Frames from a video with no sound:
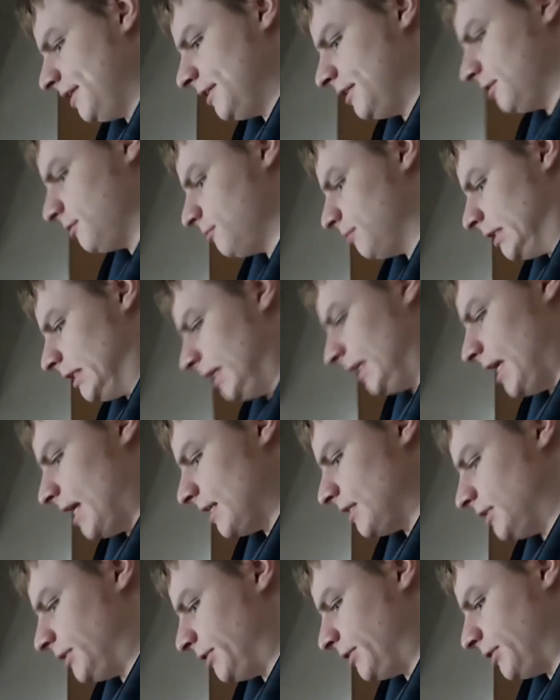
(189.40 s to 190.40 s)
Should really
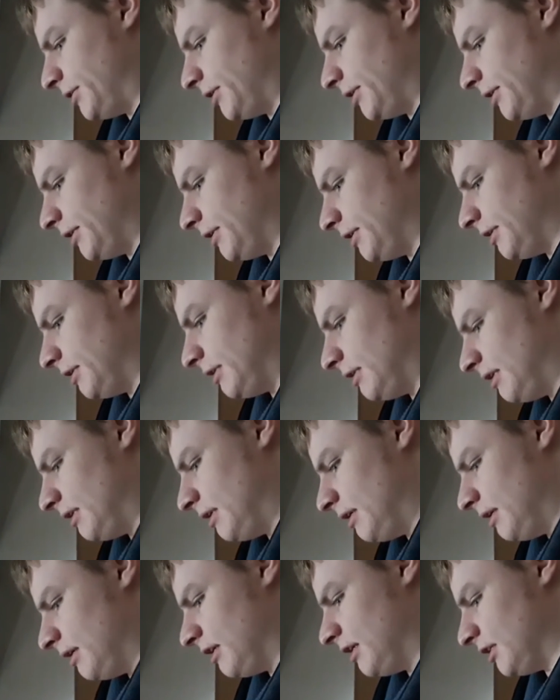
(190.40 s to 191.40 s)
get to
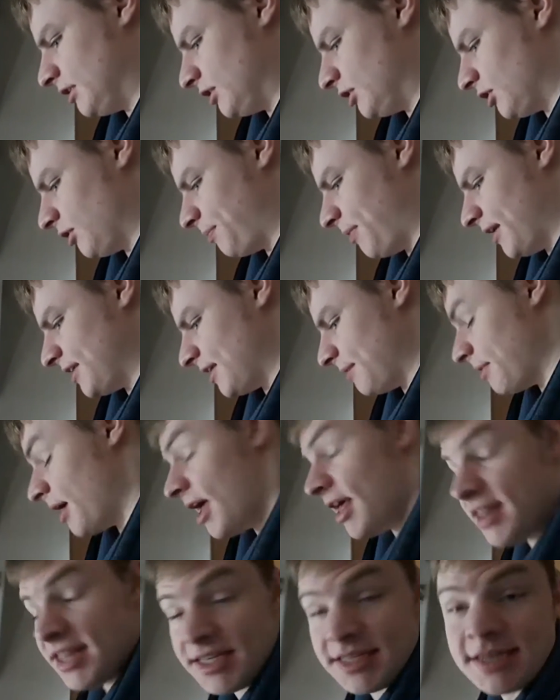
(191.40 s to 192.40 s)
kitchen shop ASAP.
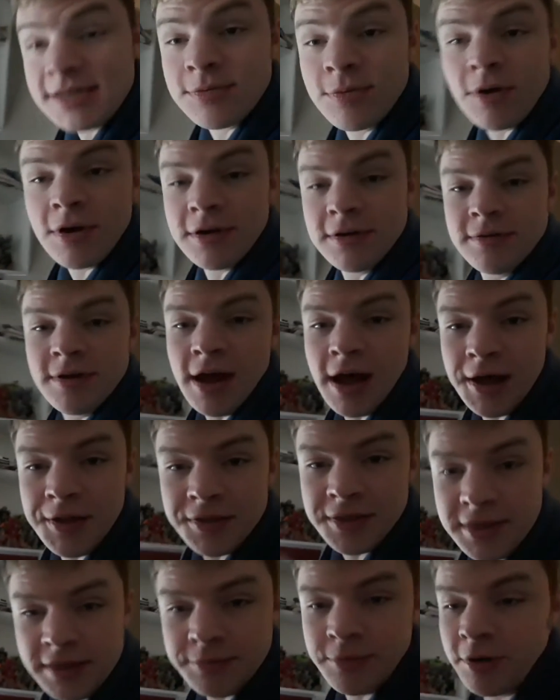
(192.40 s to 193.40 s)
This is what
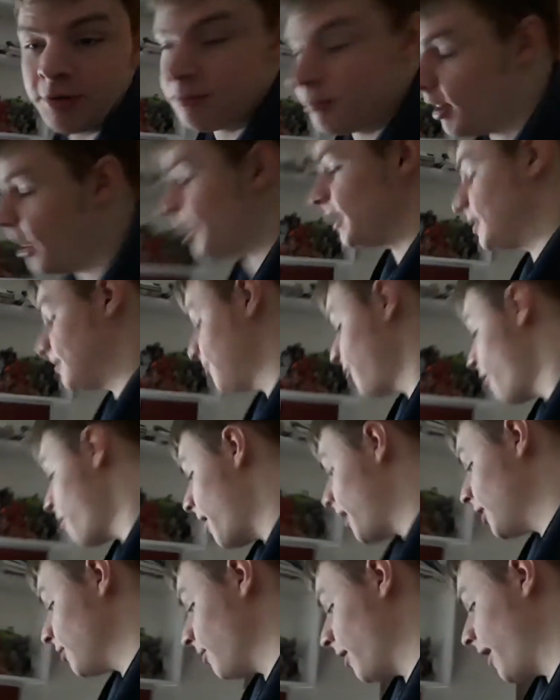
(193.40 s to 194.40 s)
the bottom line is for,
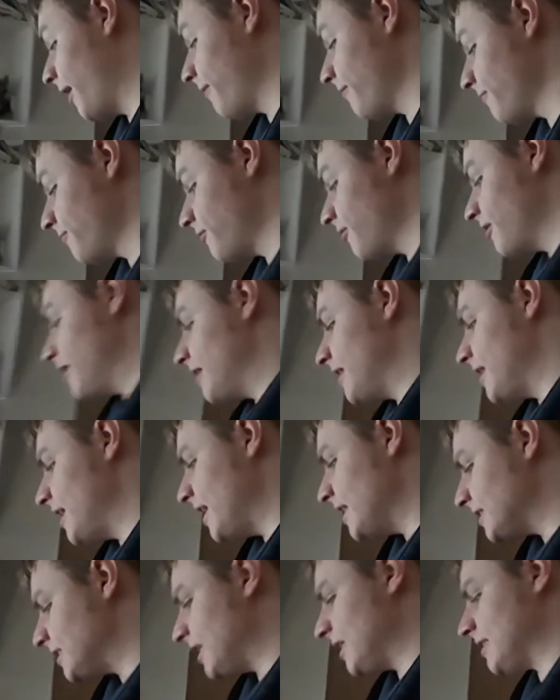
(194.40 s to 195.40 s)
by the way. For
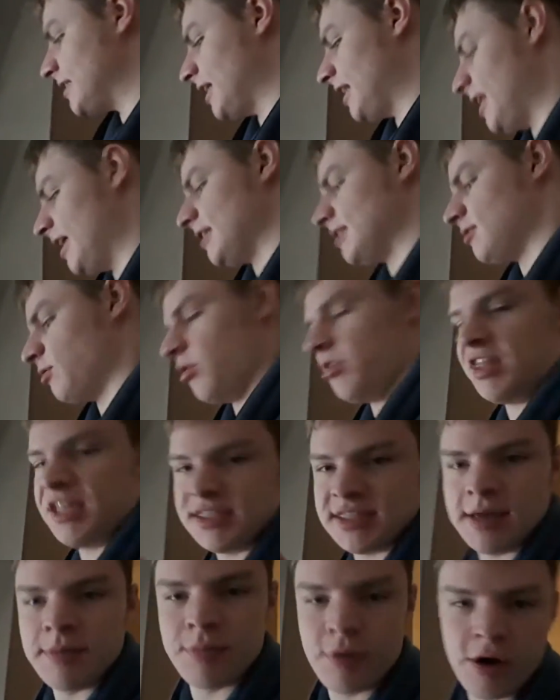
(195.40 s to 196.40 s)
instances like this, where
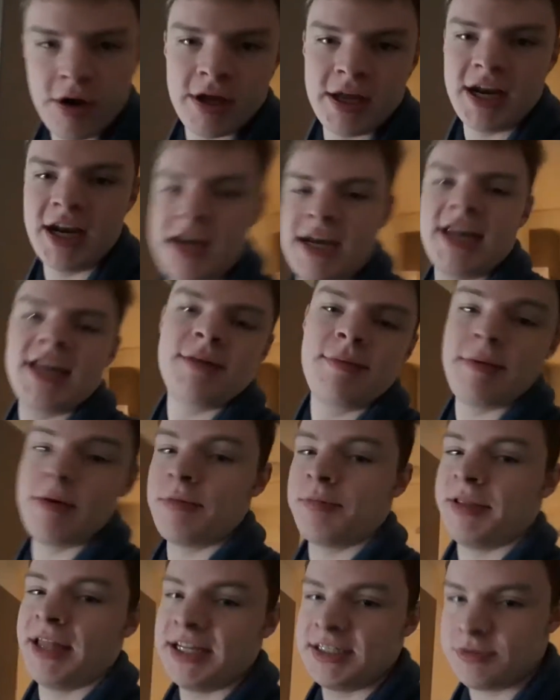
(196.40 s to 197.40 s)
things get broken and need to be
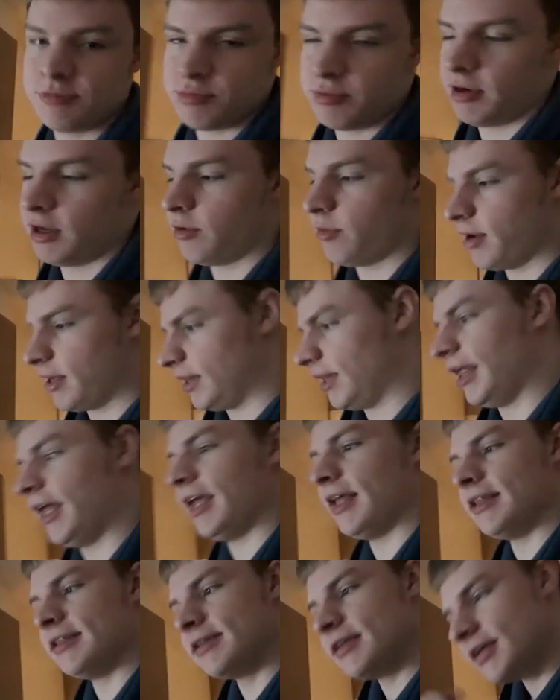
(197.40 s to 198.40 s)
replaced pretty
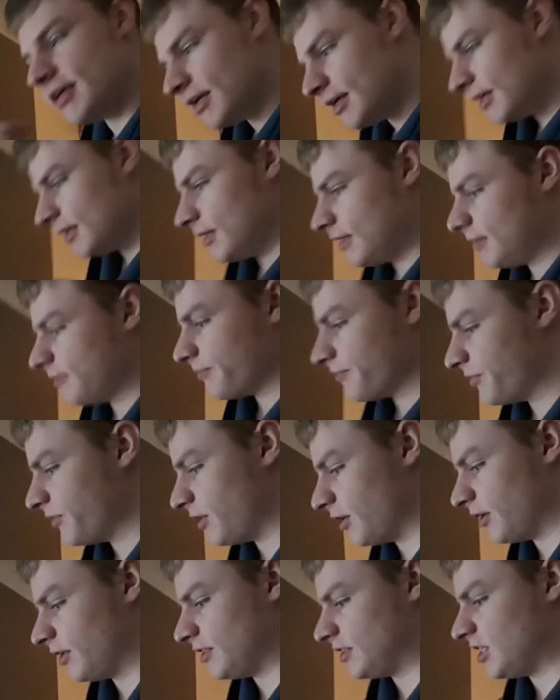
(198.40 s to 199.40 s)
quickly, and
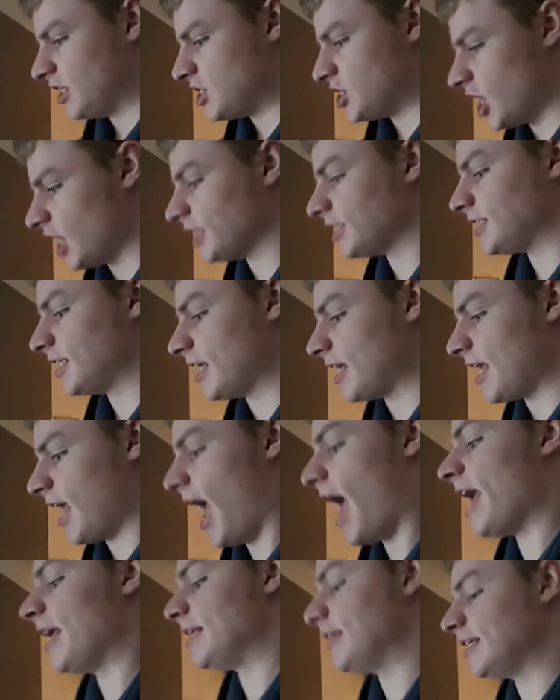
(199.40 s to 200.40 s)
you know, it's just in
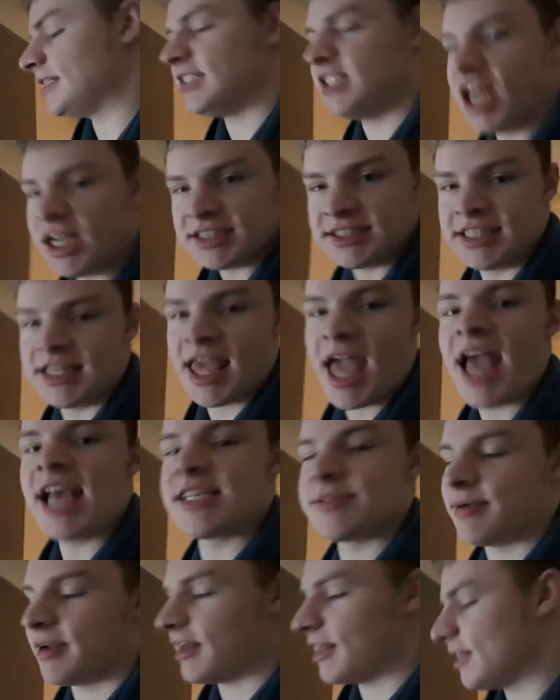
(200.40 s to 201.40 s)
case. It's just in
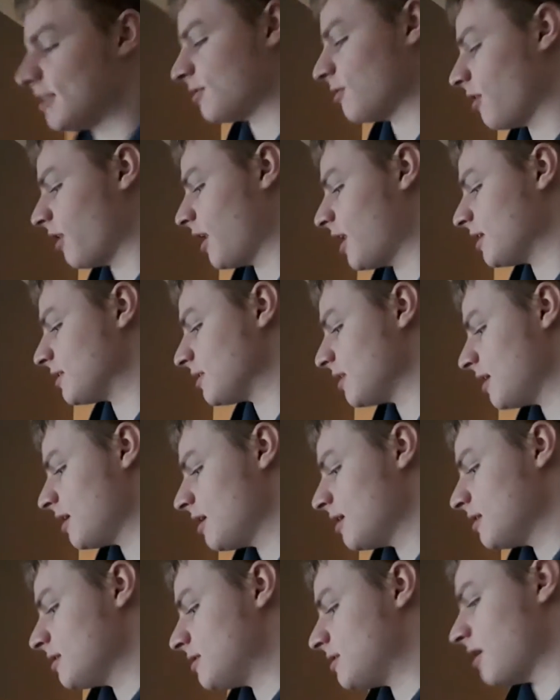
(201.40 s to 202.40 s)
case, man. That's all it is.
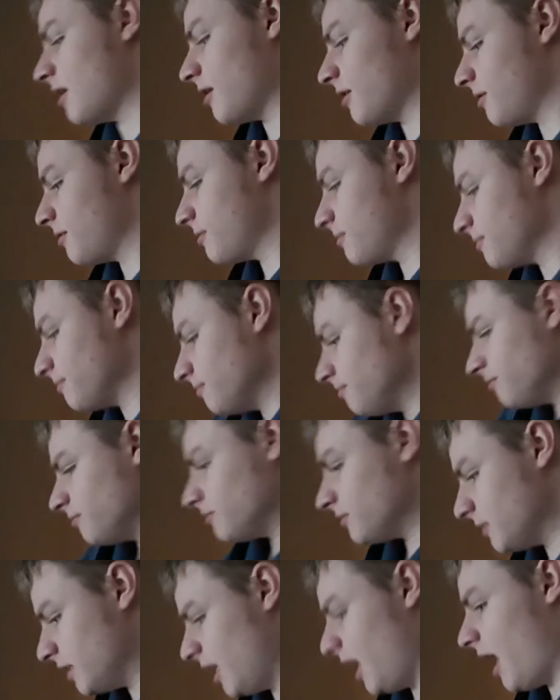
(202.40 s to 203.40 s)
So
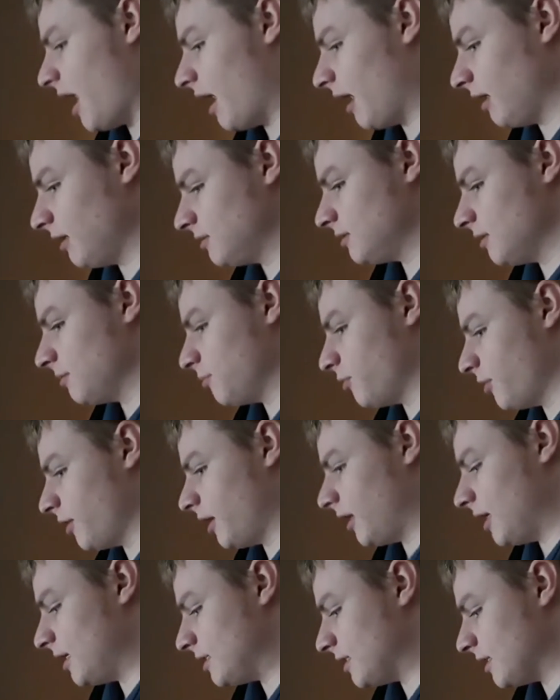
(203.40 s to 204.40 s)
yeah, at some
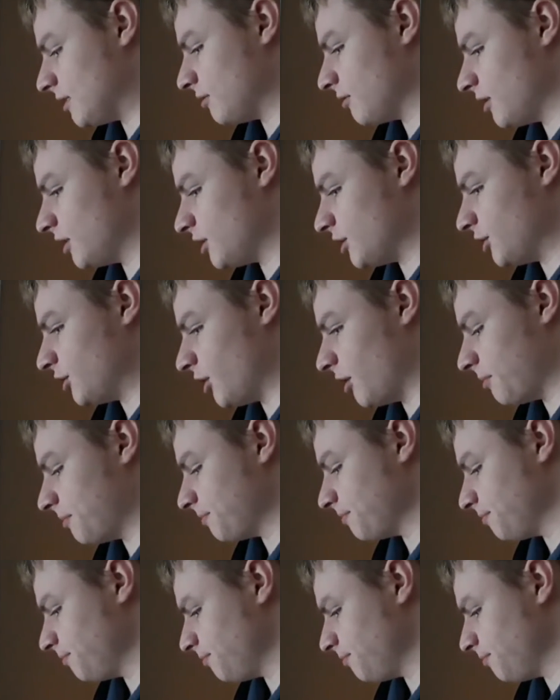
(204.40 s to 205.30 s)
point I need to get to a kitchen shop.